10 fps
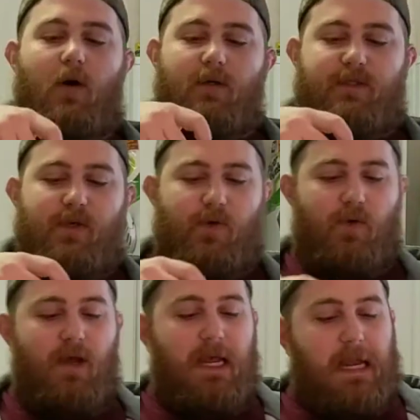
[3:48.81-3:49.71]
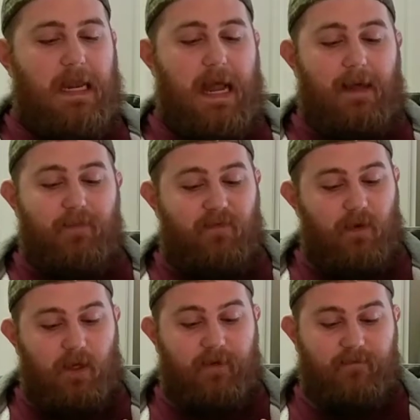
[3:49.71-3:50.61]
also not be
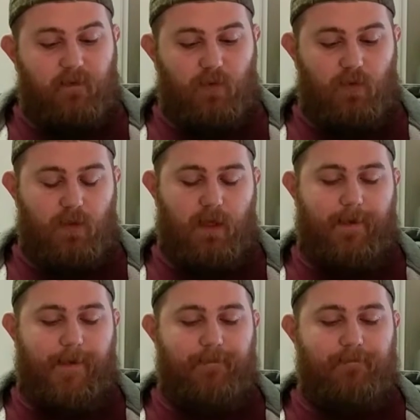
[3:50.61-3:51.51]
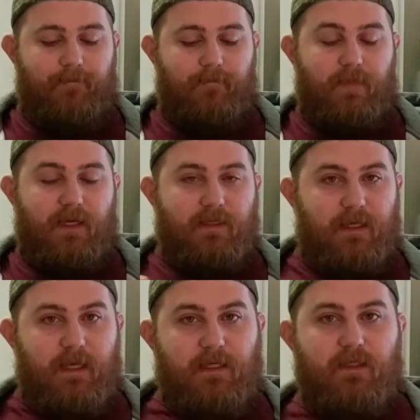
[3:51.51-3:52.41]
very comfortable because it
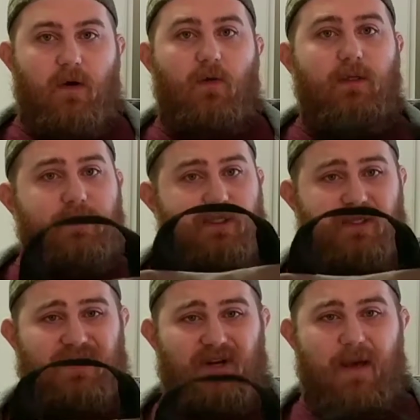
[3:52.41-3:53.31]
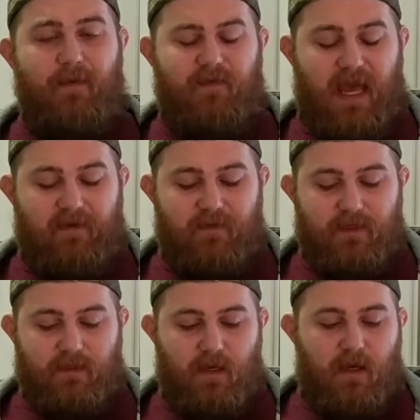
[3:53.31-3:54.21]
is only just a strap of
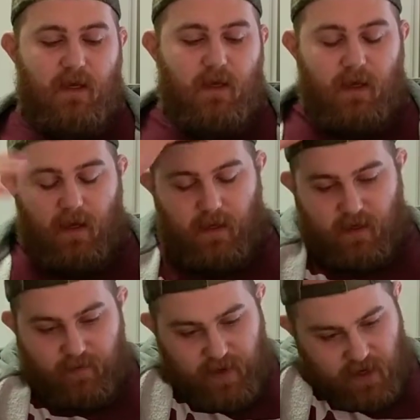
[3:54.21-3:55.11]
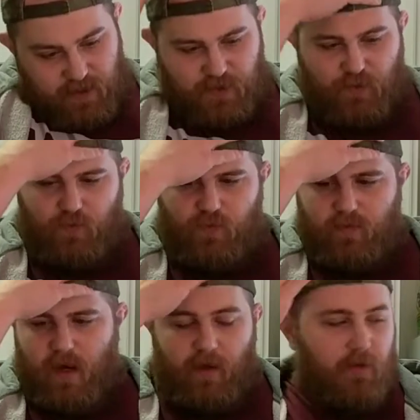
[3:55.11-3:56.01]
canvas compared to
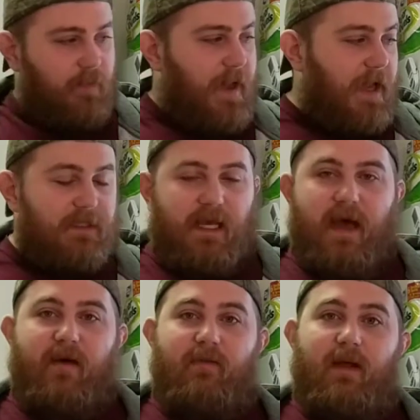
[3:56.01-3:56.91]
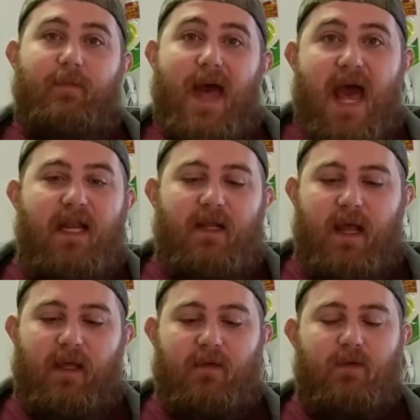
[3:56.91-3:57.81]
other bags that have like padded
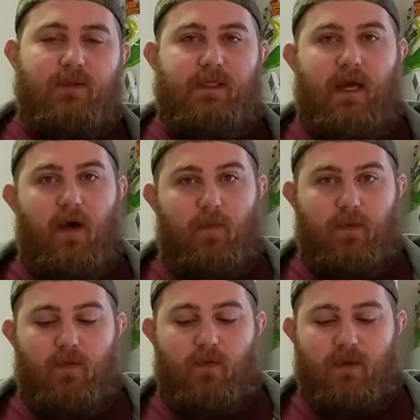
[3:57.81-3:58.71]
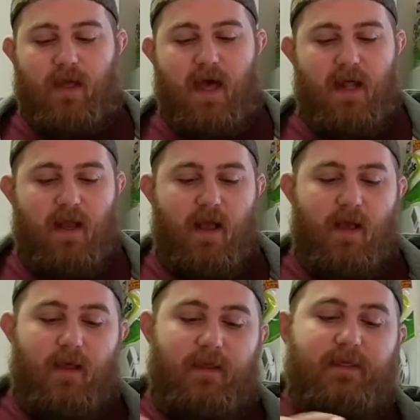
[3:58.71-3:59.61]
handles that help you with that.
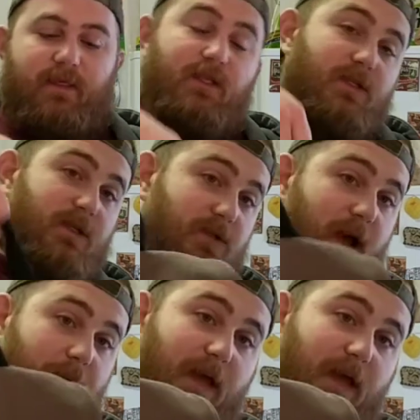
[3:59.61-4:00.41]
This is just a strap of